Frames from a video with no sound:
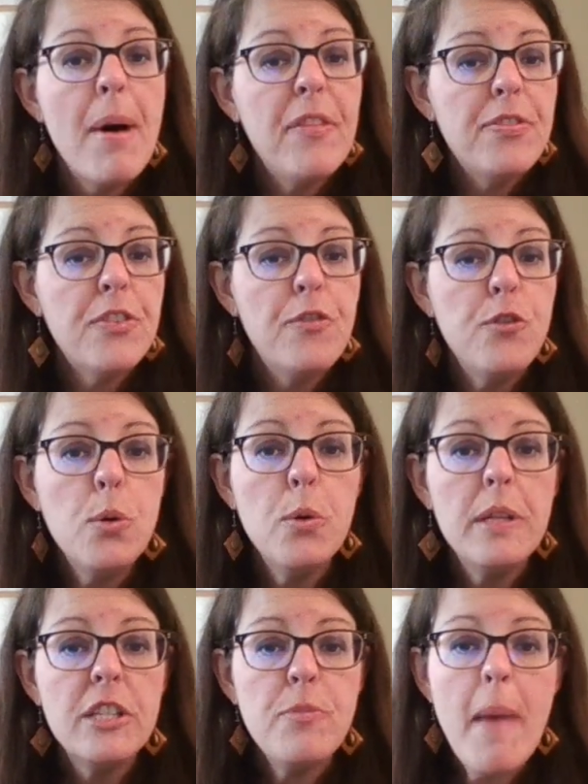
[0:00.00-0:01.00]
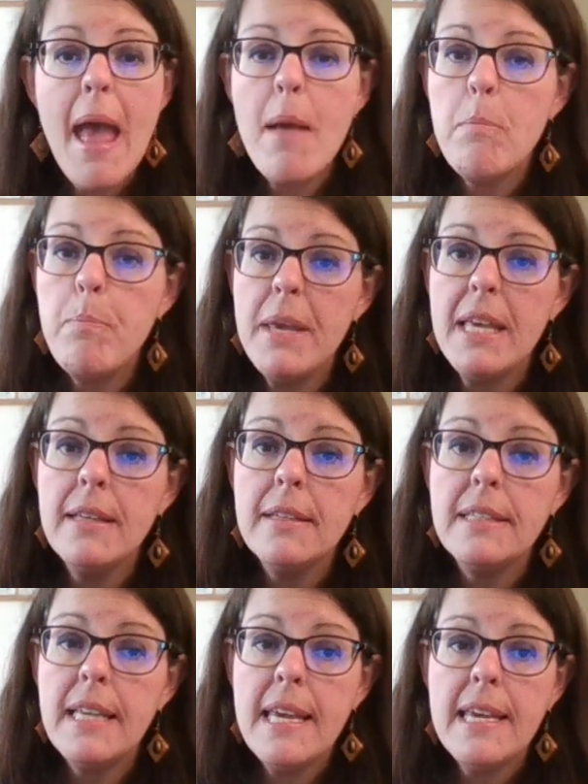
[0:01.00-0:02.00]
But the foolish man
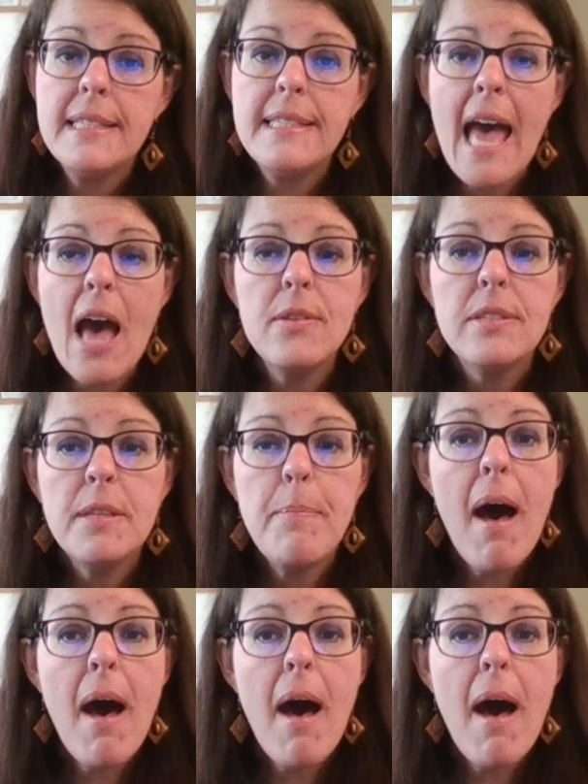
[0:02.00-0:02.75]
built his house